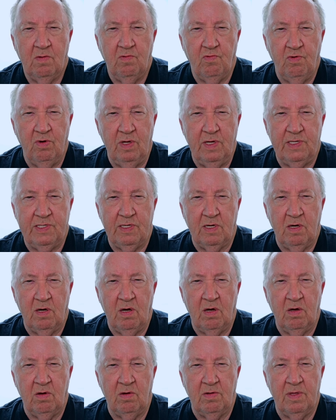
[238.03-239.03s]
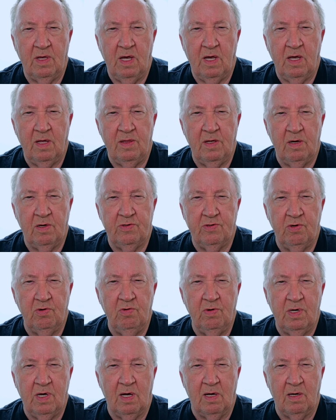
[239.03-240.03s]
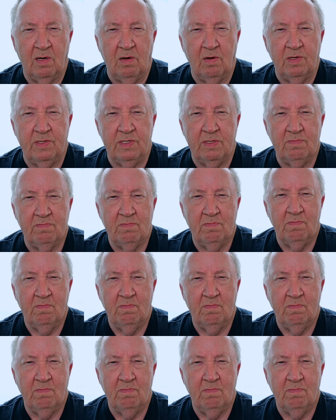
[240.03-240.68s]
really saw their true colors.